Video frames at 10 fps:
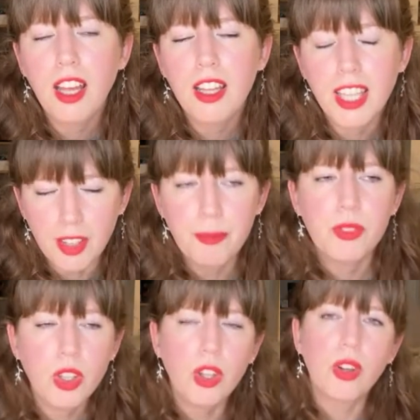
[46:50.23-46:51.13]
Yeah,
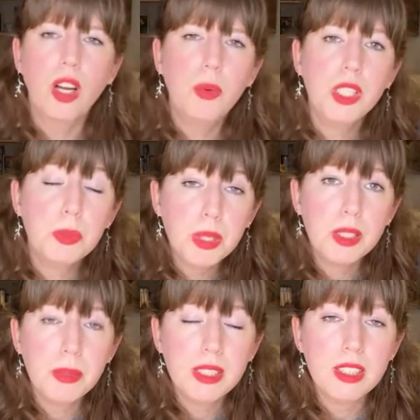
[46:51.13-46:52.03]
so I want to spread
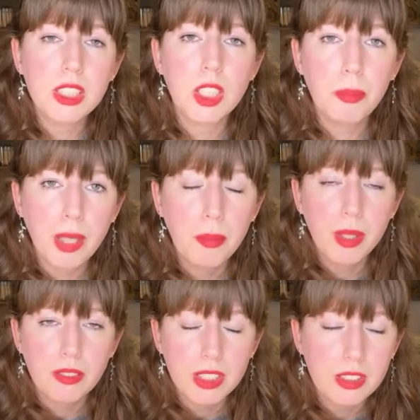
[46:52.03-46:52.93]
the message about
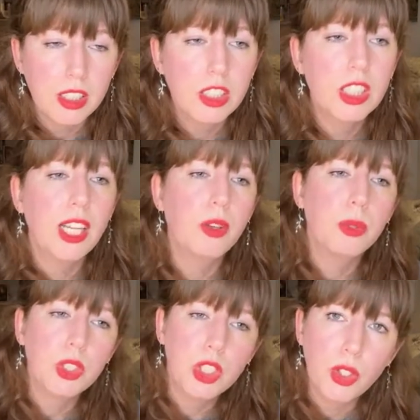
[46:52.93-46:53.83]
my research, and I
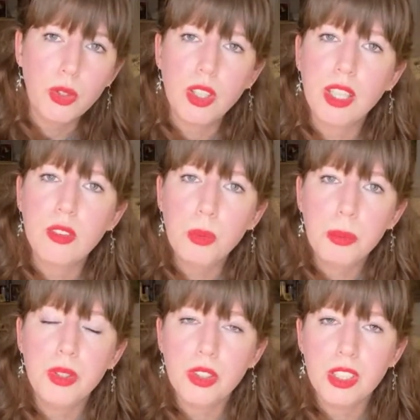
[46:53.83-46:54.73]
want to show that there's a
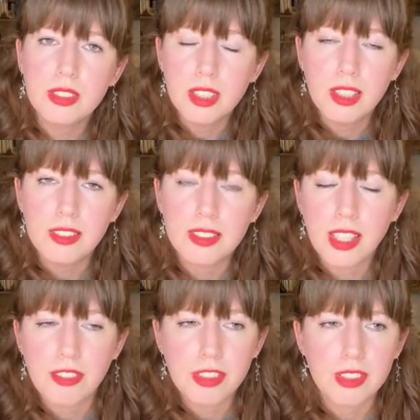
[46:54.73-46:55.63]
woman doing science
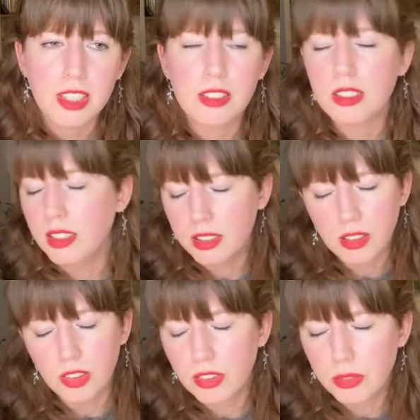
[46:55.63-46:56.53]
in physics, and there's
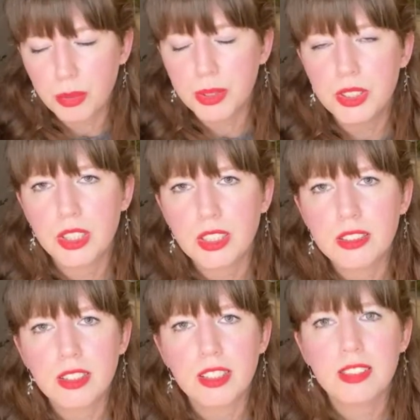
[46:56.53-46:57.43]
lots of women doing
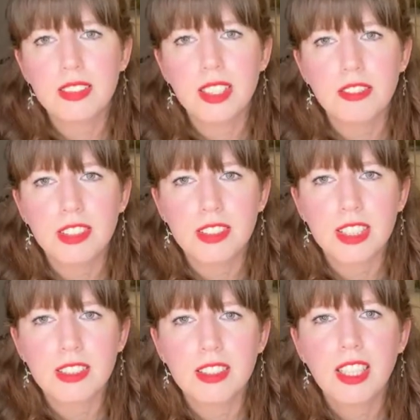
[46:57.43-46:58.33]
science in
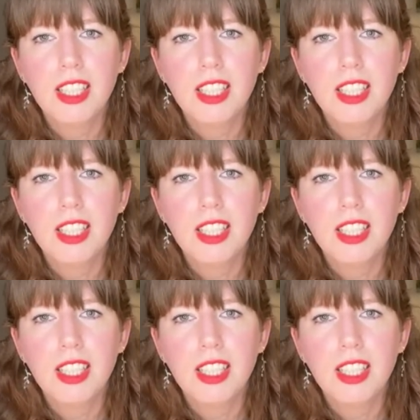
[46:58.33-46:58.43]
physics.